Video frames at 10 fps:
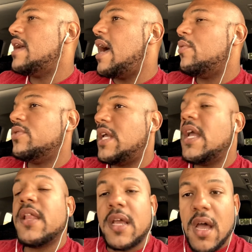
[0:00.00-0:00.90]
I was
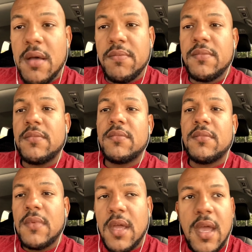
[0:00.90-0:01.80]
healing up
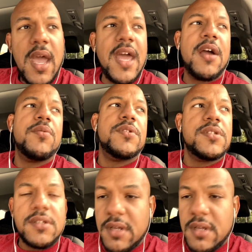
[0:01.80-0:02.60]
and I was,